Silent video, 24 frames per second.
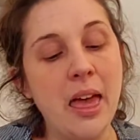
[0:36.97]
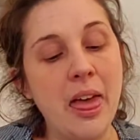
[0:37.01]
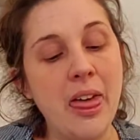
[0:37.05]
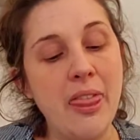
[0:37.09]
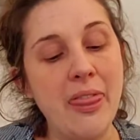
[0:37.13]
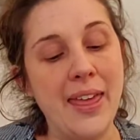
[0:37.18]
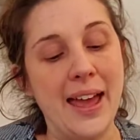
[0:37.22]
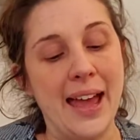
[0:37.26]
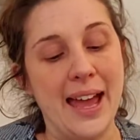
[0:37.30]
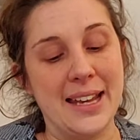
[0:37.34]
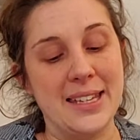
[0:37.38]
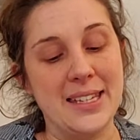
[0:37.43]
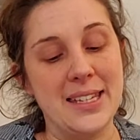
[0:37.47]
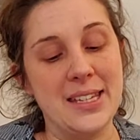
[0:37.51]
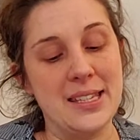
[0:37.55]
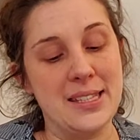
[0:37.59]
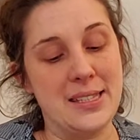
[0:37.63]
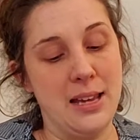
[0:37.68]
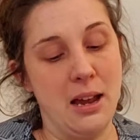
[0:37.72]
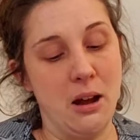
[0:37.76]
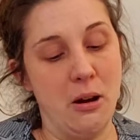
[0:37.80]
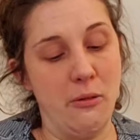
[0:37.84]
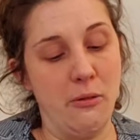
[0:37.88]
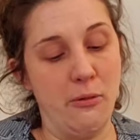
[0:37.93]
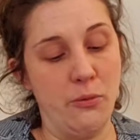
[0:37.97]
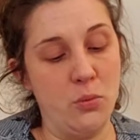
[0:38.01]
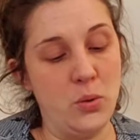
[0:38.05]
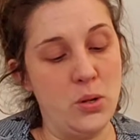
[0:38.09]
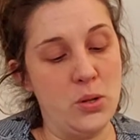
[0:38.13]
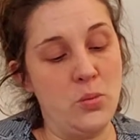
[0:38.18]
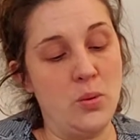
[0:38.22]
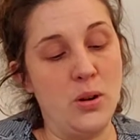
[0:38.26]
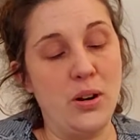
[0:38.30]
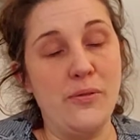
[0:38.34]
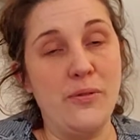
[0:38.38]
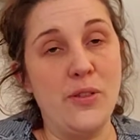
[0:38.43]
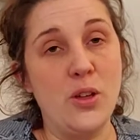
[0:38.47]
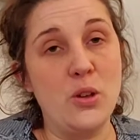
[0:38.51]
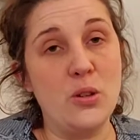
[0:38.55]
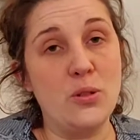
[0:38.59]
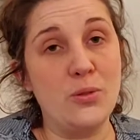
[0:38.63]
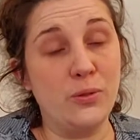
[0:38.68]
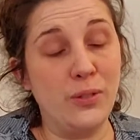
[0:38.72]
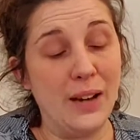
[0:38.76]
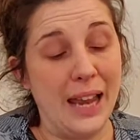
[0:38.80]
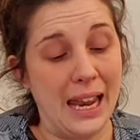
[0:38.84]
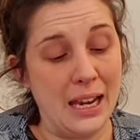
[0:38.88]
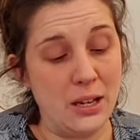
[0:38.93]
The hat itself was one of those
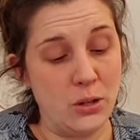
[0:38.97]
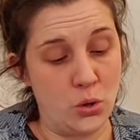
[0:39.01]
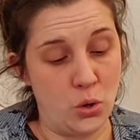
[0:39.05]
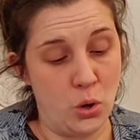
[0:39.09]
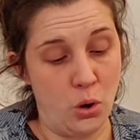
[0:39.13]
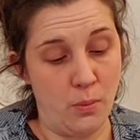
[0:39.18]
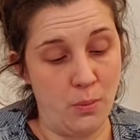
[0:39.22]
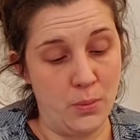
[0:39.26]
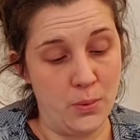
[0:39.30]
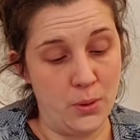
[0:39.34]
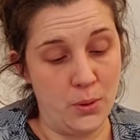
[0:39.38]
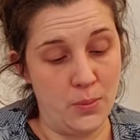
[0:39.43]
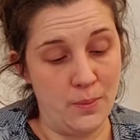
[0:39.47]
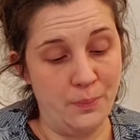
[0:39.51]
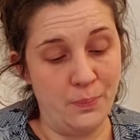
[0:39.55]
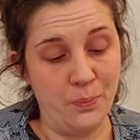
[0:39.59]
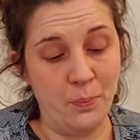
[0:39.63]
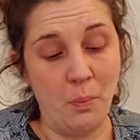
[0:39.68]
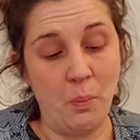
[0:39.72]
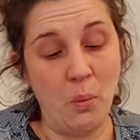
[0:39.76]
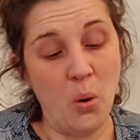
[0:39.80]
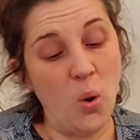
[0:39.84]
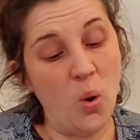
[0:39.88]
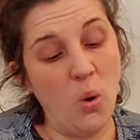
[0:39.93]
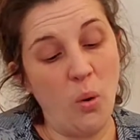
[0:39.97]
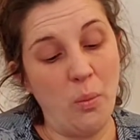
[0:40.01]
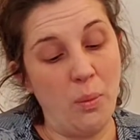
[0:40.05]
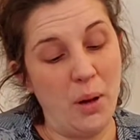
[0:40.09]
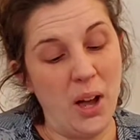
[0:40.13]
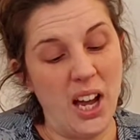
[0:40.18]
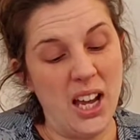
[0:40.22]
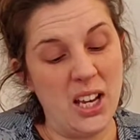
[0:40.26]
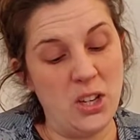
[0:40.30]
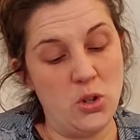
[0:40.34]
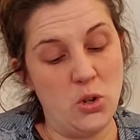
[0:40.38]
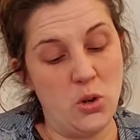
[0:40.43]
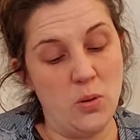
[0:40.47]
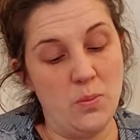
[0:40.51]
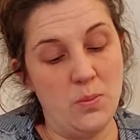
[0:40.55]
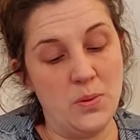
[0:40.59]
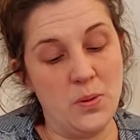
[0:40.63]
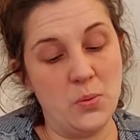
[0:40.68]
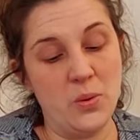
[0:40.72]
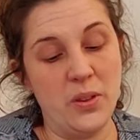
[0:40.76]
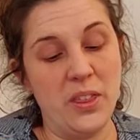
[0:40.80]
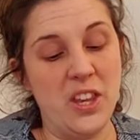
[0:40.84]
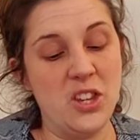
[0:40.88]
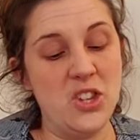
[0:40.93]
flat-topped pork pie
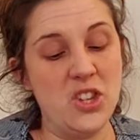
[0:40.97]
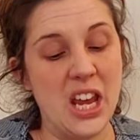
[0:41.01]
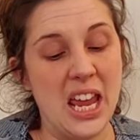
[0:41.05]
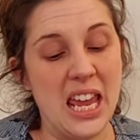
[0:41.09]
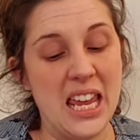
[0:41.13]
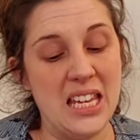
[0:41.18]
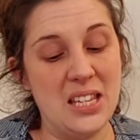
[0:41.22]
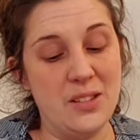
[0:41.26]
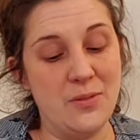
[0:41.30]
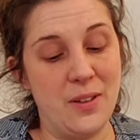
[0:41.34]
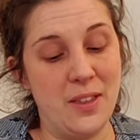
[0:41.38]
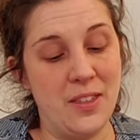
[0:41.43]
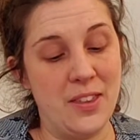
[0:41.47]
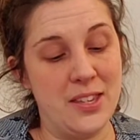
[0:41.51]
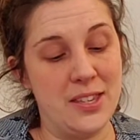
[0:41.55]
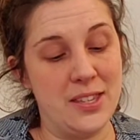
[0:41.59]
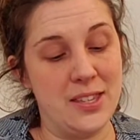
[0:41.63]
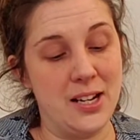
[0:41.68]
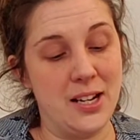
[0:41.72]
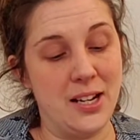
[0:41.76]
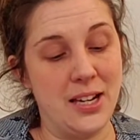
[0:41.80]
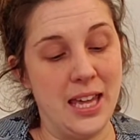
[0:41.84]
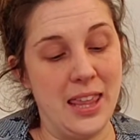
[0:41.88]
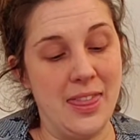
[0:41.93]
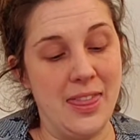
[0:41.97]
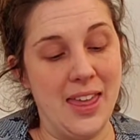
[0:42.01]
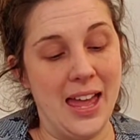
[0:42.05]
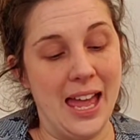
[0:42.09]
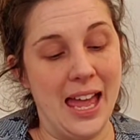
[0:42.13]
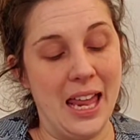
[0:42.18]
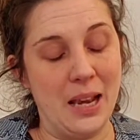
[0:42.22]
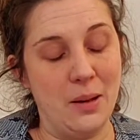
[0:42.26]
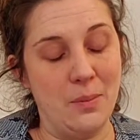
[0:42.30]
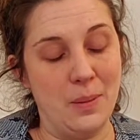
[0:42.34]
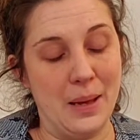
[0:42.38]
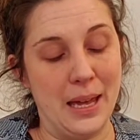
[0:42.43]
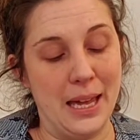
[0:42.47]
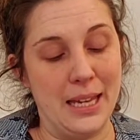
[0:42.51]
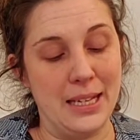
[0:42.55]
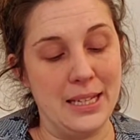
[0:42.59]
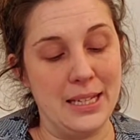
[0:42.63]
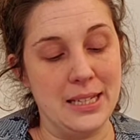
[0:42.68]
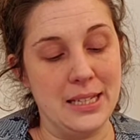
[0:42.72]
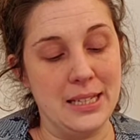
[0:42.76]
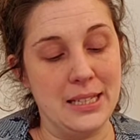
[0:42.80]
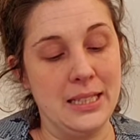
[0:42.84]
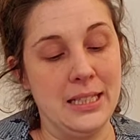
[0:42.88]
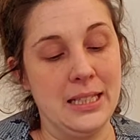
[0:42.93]
jobs with a jay's feather stuck in the hat
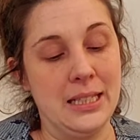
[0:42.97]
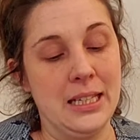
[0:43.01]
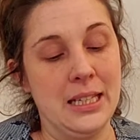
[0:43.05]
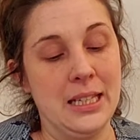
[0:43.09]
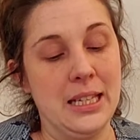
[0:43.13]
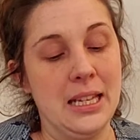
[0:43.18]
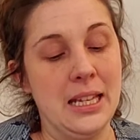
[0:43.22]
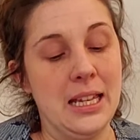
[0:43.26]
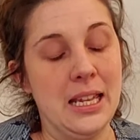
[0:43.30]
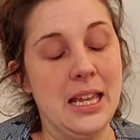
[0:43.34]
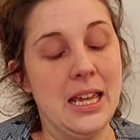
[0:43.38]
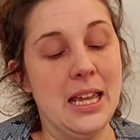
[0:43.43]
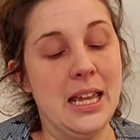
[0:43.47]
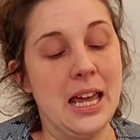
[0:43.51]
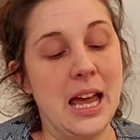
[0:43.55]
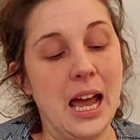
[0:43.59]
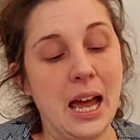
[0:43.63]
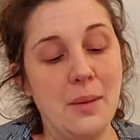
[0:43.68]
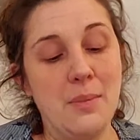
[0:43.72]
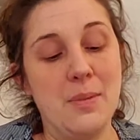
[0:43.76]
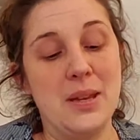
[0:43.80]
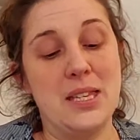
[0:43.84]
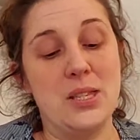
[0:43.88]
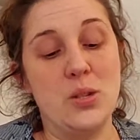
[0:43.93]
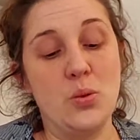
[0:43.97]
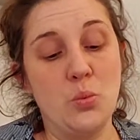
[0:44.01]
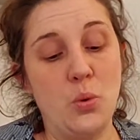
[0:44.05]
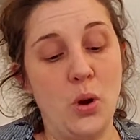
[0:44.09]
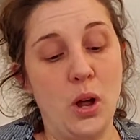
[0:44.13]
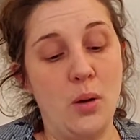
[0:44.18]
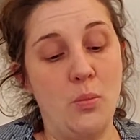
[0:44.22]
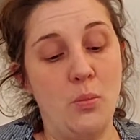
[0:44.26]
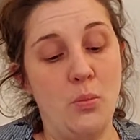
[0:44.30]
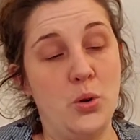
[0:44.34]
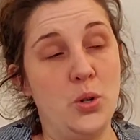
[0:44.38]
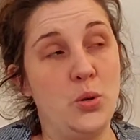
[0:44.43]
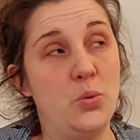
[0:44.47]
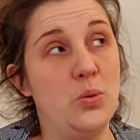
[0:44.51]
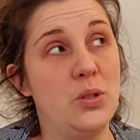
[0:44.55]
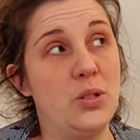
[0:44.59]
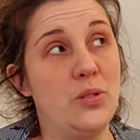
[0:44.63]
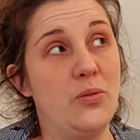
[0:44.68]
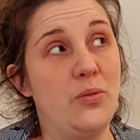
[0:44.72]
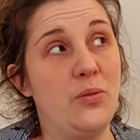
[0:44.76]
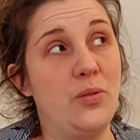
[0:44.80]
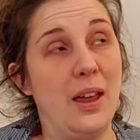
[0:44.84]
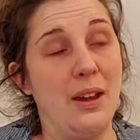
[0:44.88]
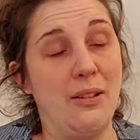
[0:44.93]
band, and Mr. Wormwood was
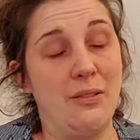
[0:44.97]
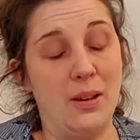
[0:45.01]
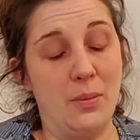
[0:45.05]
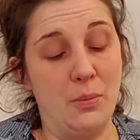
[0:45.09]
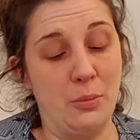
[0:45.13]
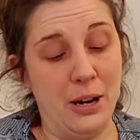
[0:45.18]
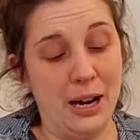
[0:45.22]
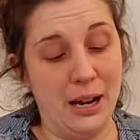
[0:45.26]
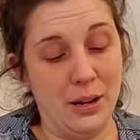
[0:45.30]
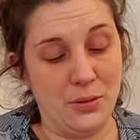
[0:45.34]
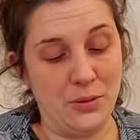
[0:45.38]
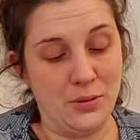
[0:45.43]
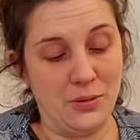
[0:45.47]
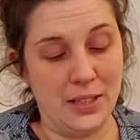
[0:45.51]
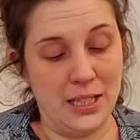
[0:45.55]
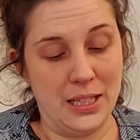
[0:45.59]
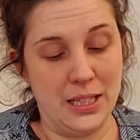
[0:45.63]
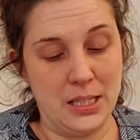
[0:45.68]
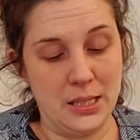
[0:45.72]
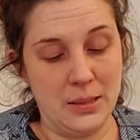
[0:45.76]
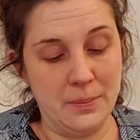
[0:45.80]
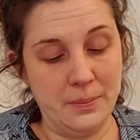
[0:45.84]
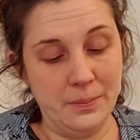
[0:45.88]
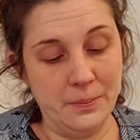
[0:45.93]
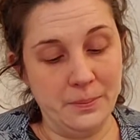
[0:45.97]
very proud of it.